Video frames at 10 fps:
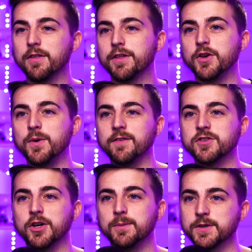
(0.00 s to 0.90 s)
Thank you ever
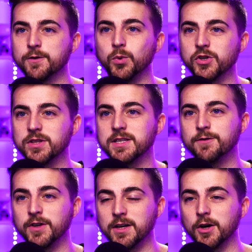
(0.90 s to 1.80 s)
so much for watching this
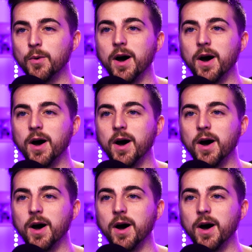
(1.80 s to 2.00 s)
video.